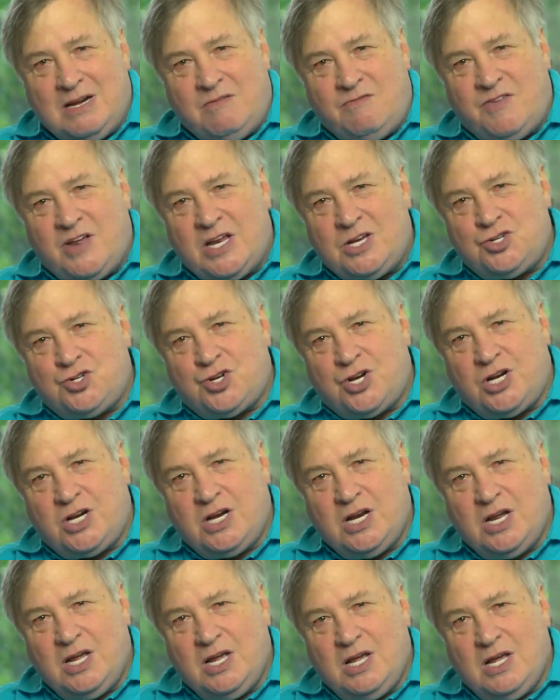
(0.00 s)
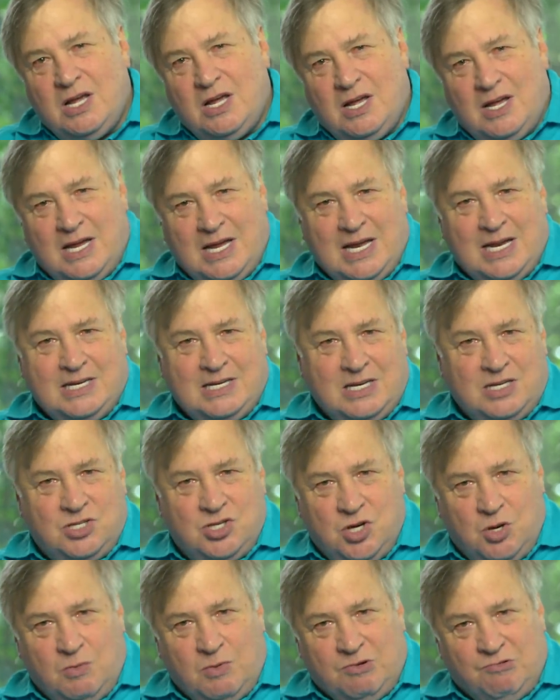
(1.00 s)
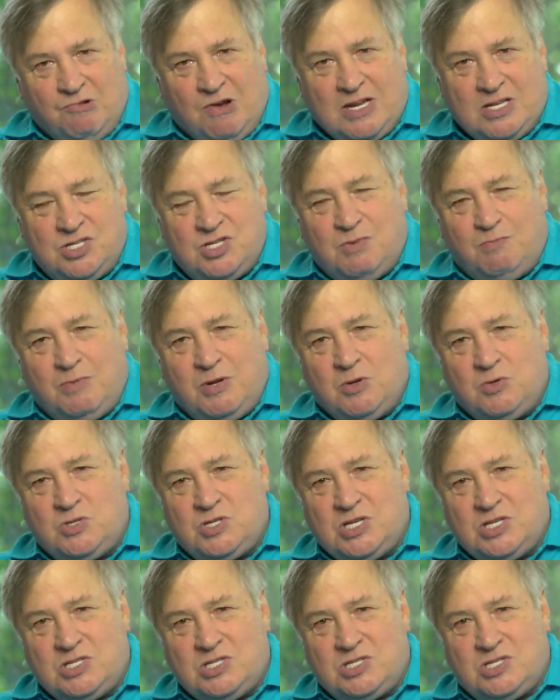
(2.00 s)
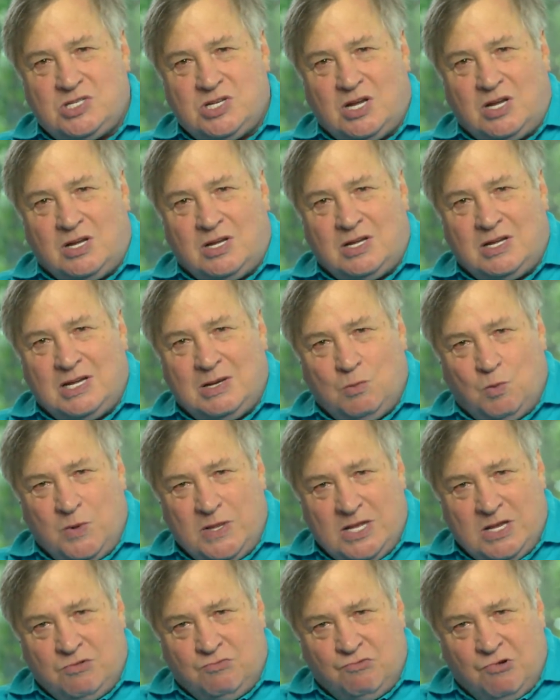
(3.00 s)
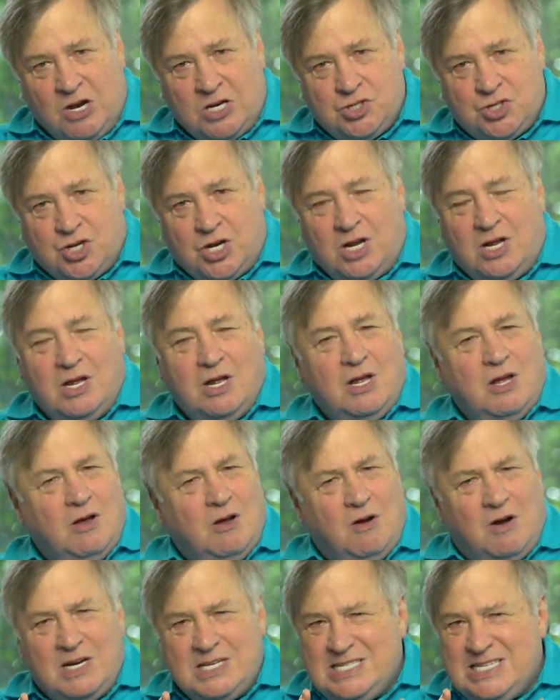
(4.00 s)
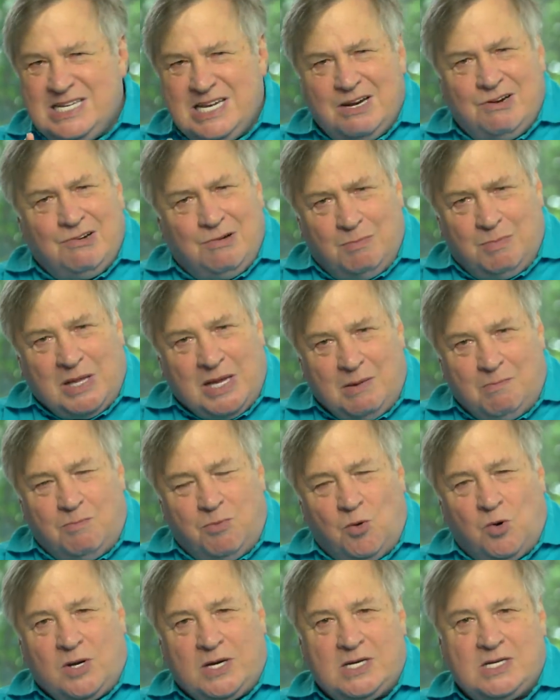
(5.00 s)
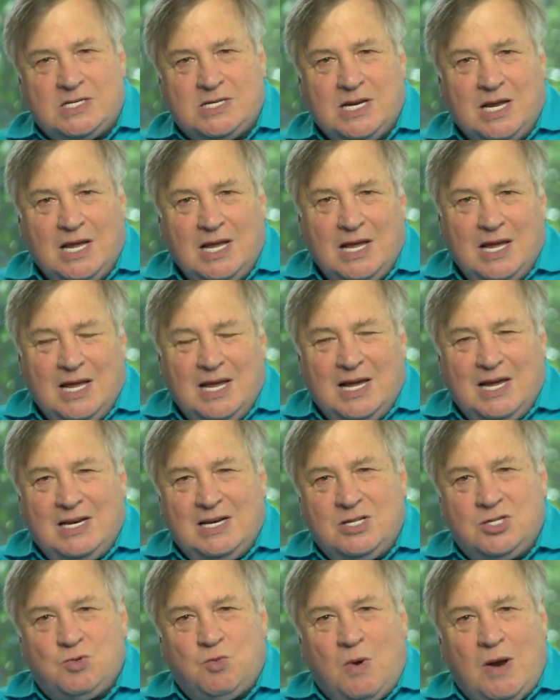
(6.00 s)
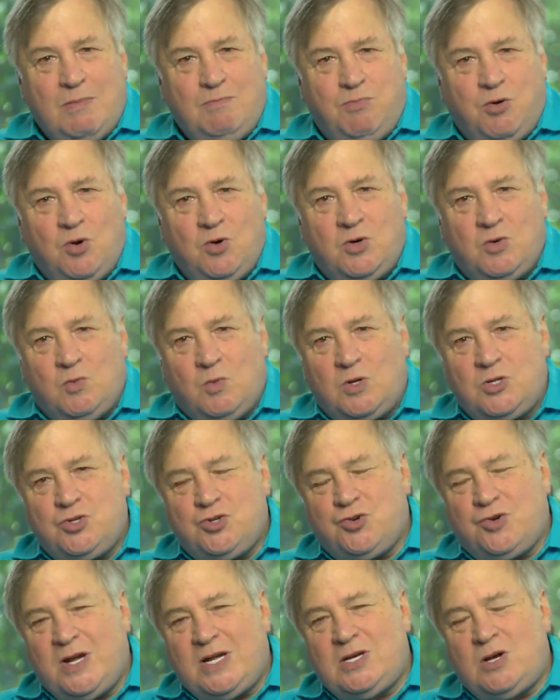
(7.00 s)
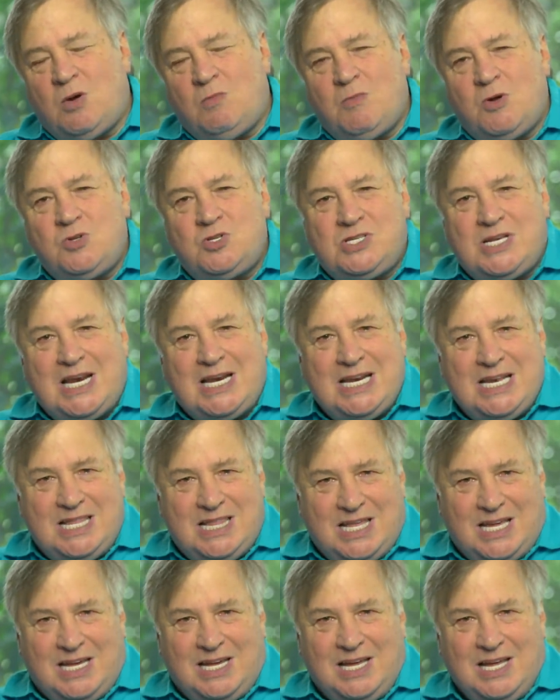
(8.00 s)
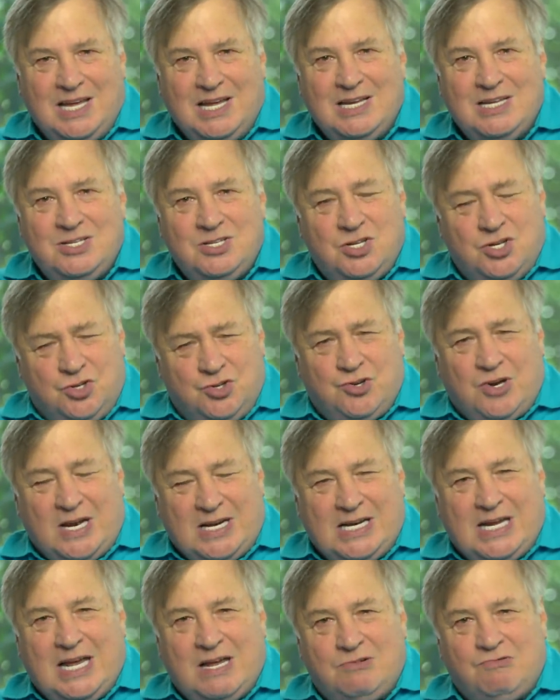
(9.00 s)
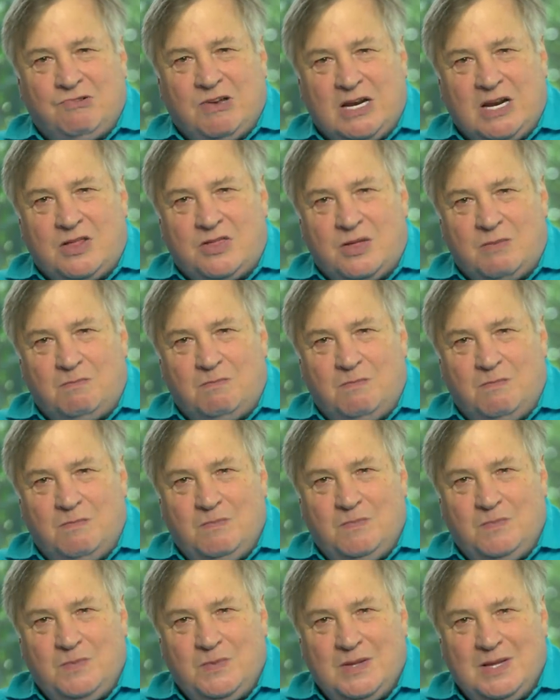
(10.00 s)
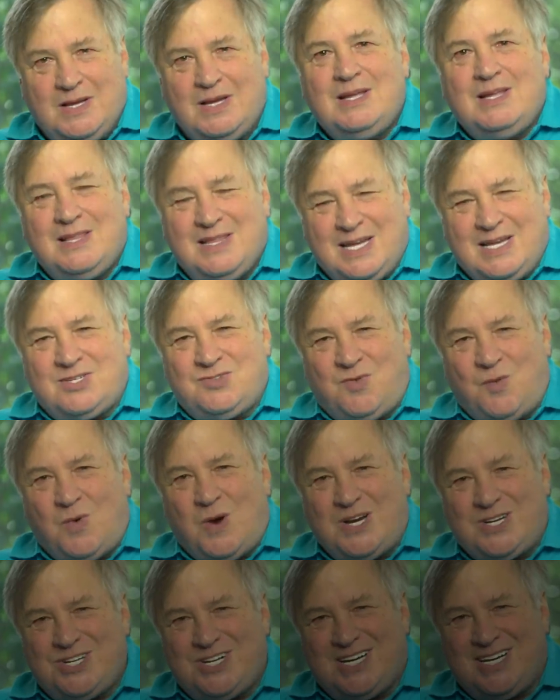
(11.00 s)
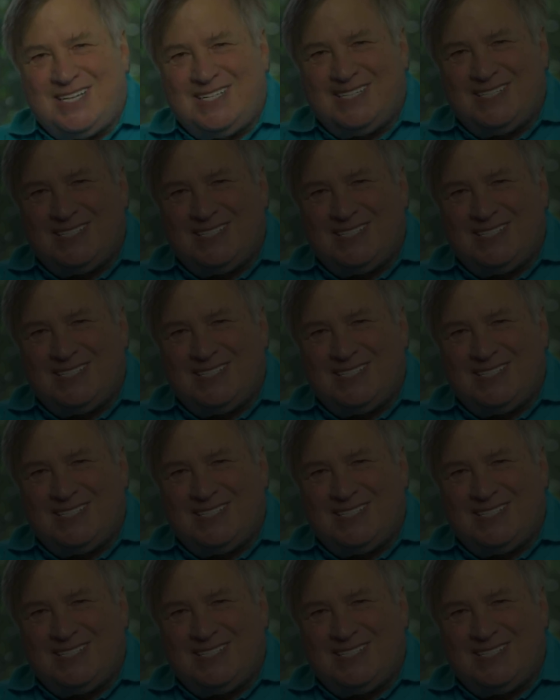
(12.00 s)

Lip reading: invasion and its human rights abuses within Russia are terribly important. And it's why Putin will trade almost anything to try to get rid of them. Thanks for watching.